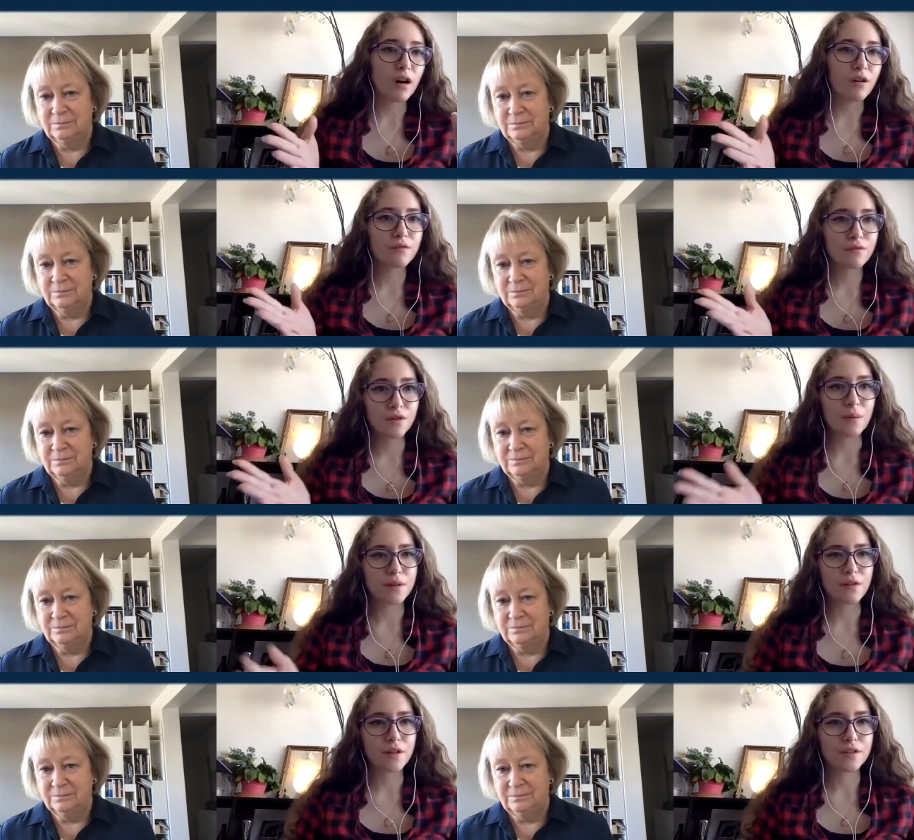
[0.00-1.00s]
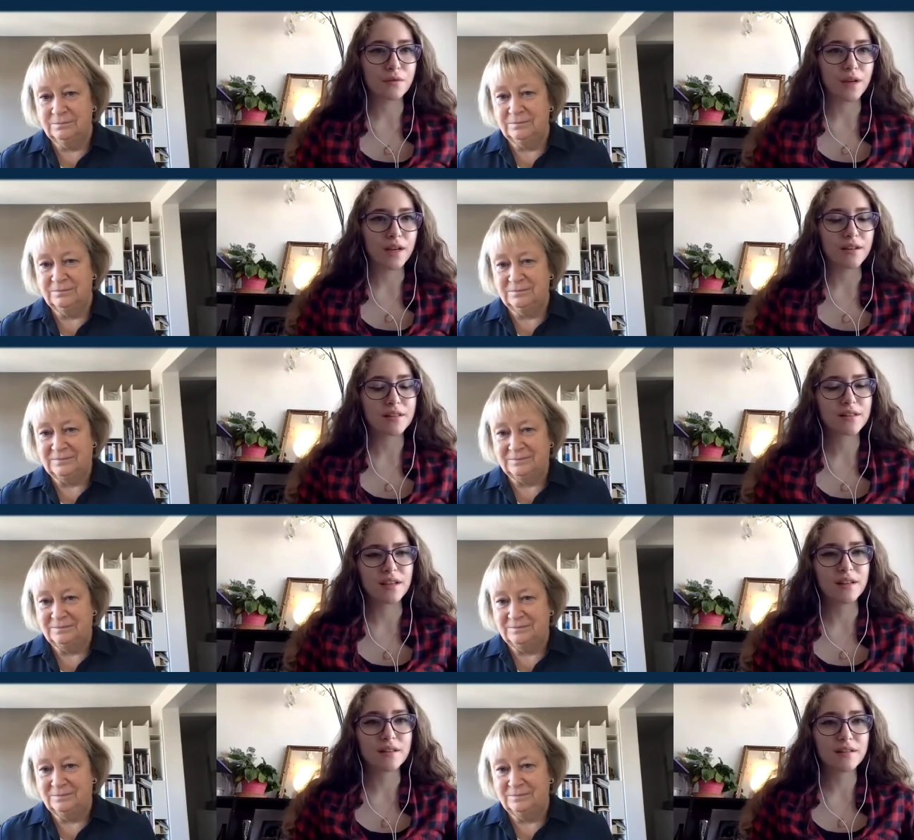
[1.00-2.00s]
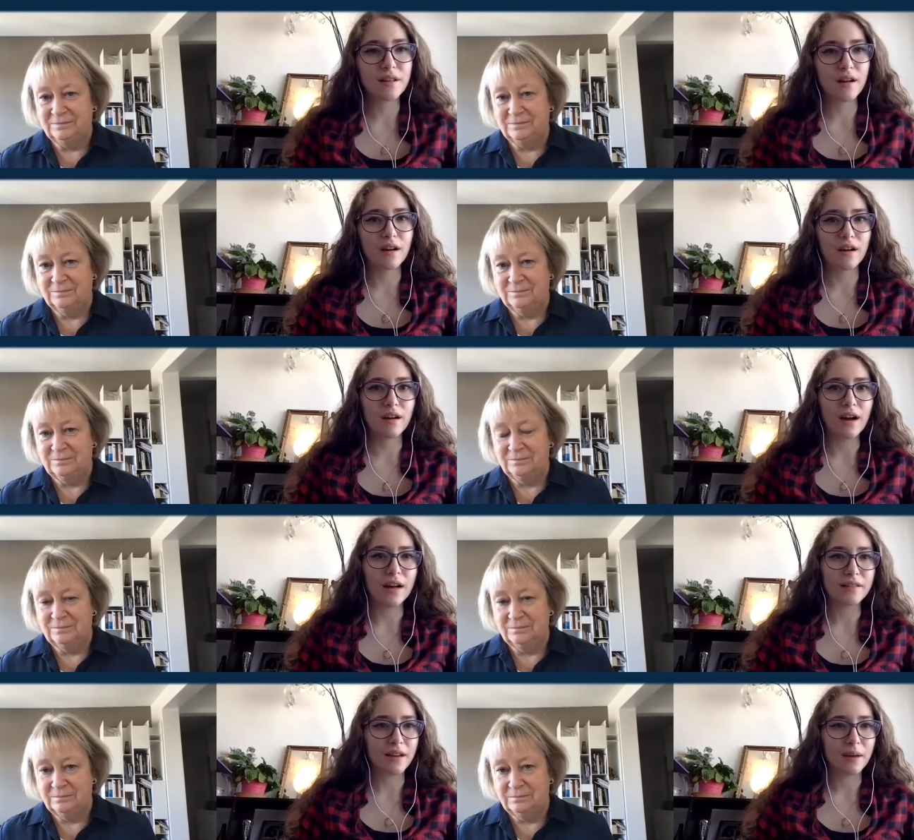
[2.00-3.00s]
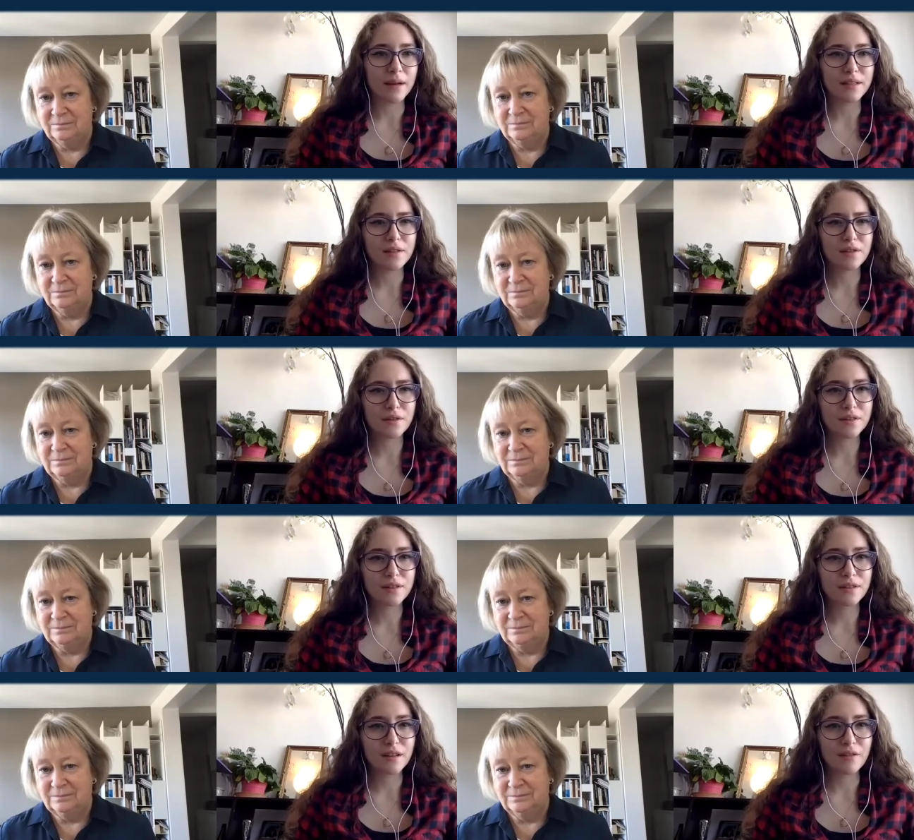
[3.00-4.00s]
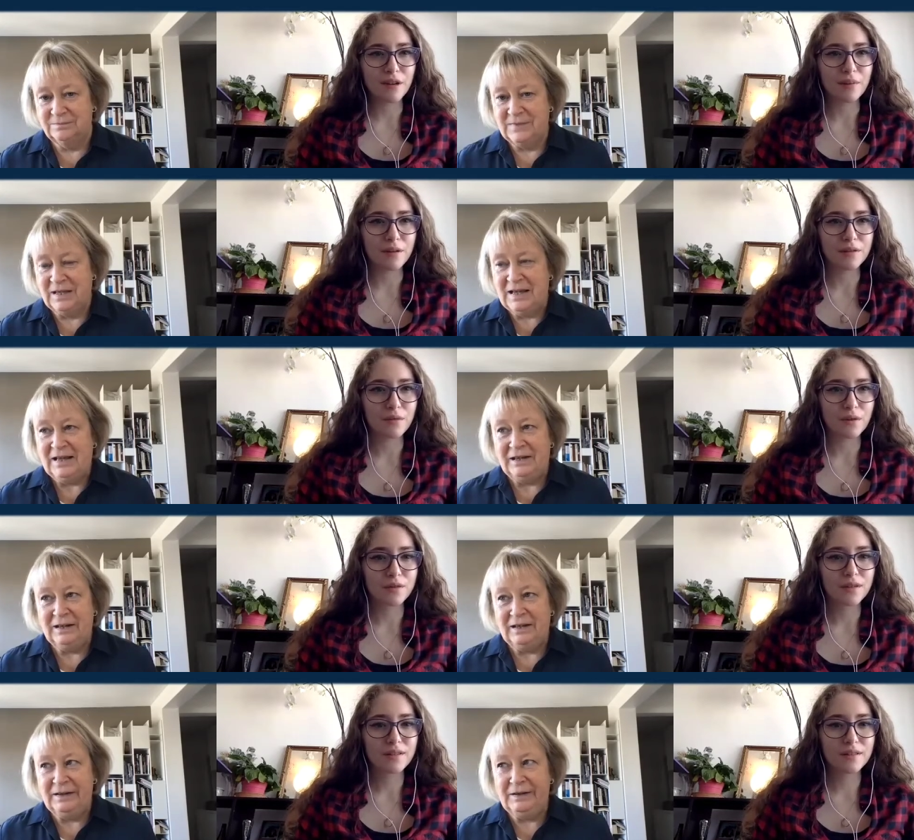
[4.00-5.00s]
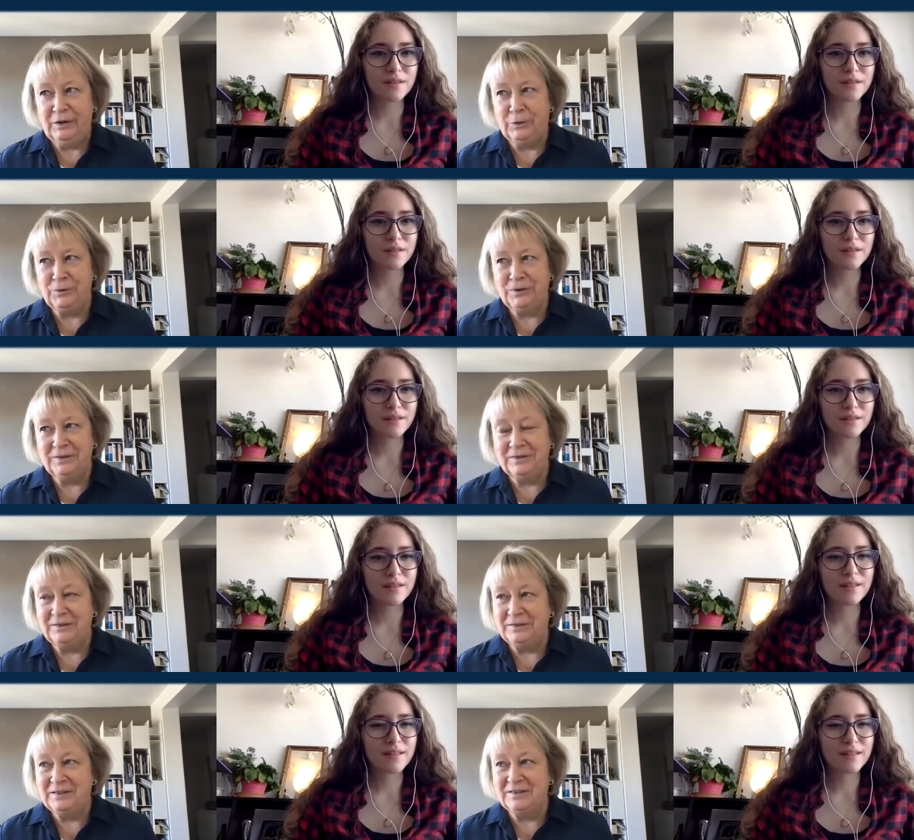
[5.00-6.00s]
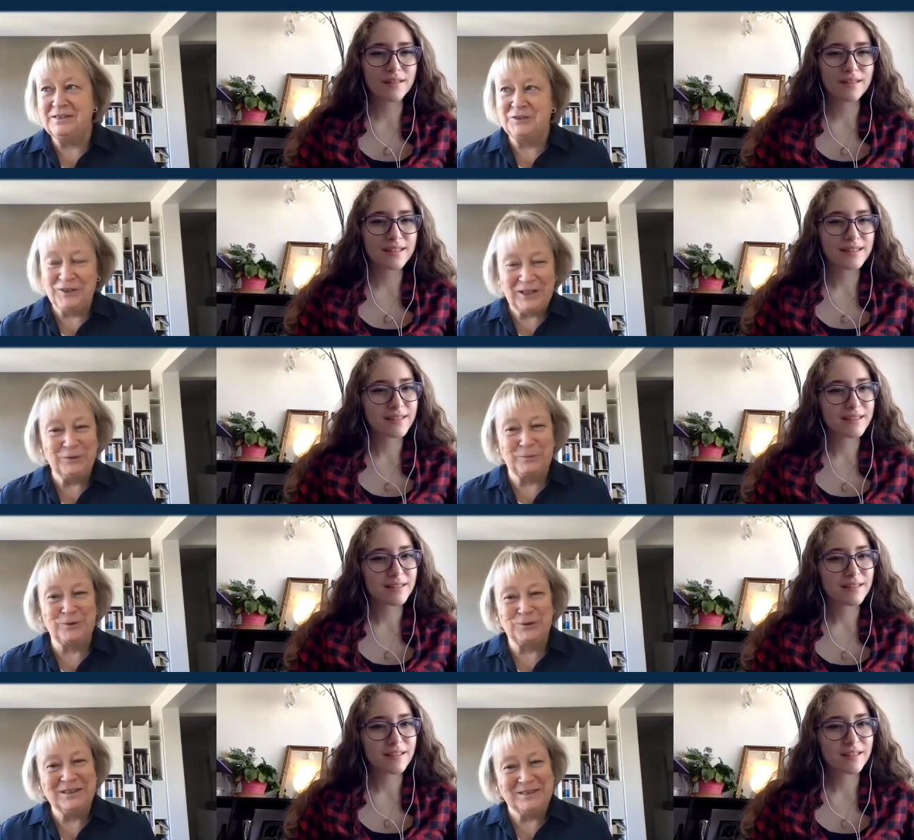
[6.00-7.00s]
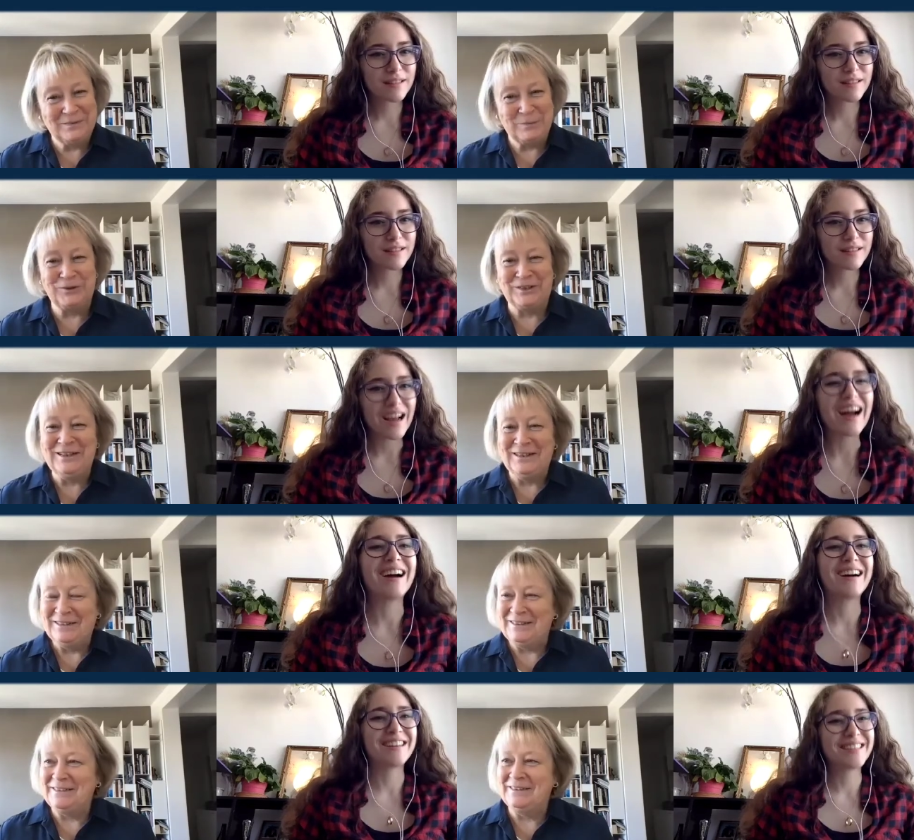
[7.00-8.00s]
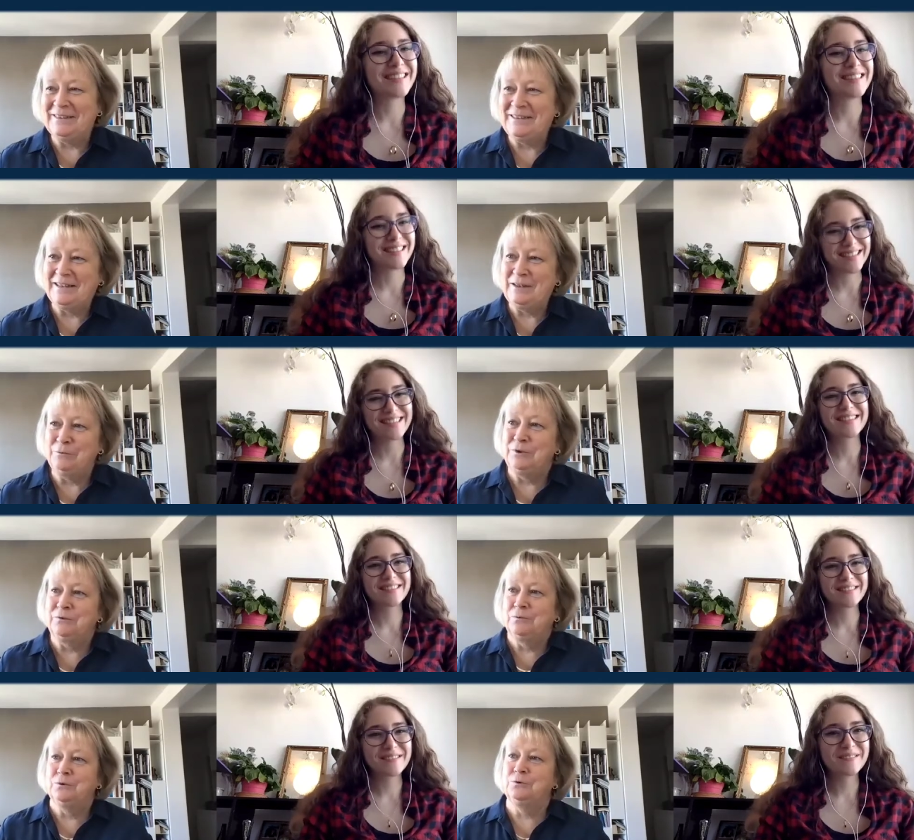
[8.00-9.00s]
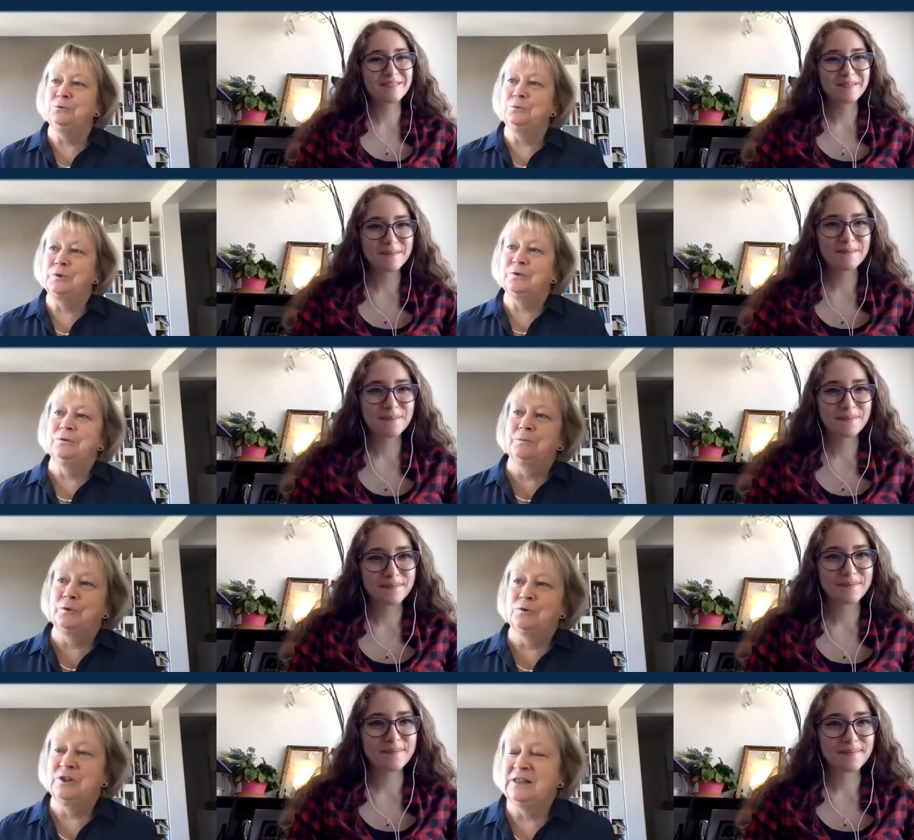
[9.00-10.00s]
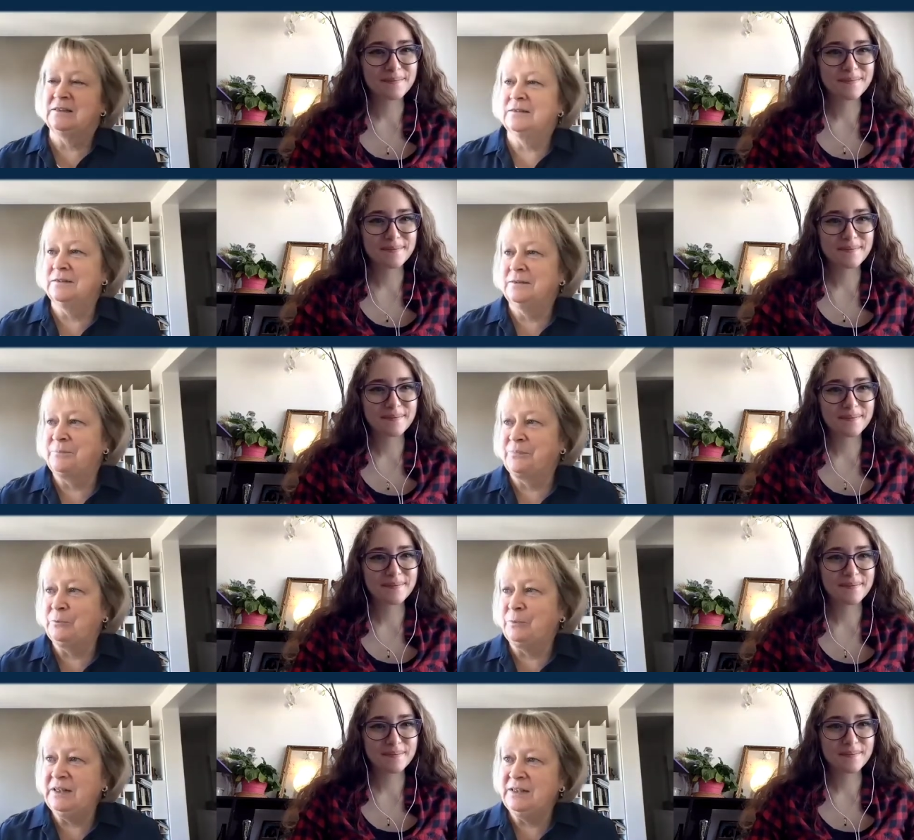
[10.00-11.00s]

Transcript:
Speaker 1: of the observatory. It's in uh, Atacama Desert, if I'm not wrong.
Speaker 2: No, uh, this is another project. I'm sorry. This I, I work for two pro projects. Uh, one